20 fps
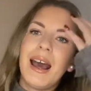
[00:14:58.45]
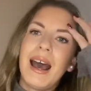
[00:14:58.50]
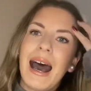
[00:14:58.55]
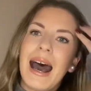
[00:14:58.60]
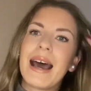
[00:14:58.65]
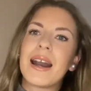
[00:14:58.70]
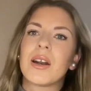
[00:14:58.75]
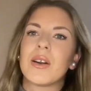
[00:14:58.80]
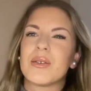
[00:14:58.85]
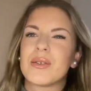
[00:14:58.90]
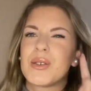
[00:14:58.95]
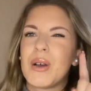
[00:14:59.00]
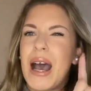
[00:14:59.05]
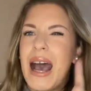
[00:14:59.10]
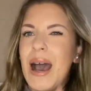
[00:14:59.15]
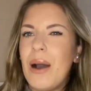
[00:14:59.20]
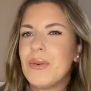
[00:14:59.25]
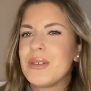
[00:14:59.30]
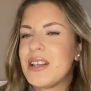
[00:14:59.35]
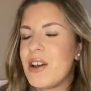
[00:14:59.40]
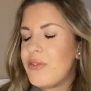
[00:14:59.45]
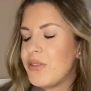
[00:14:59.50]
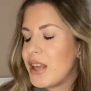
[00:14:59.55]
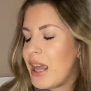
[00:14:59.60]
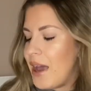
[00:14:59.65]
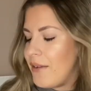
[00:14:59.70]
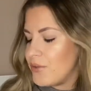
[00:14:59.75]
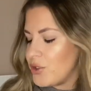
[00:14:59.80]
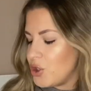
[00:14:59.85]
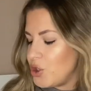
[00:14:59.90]
I don't know. So I would definitely
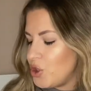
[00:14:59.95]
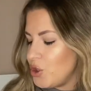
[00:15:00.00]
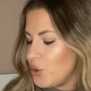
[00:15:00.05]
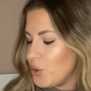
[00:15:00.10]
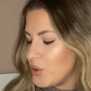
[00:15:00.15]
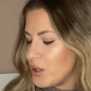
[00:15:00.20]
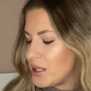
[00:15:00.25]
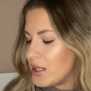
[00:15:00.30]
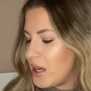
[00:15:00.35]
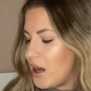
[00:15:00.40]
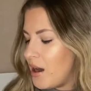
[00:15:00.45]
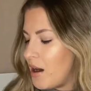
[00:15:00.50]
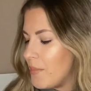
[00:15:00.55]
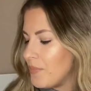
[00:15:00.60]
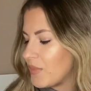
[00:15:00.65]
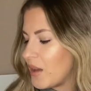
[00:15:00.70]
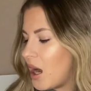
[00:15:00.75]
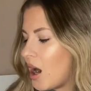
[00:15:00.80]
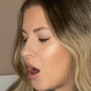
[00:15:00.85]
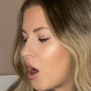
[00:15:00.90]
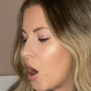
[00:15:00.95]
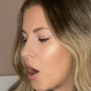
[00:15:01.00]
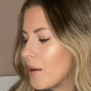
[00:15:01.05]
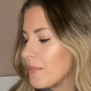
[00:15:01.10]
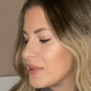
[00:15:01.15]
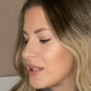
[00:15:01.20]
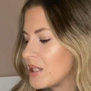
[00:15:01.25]
have to choose um, arms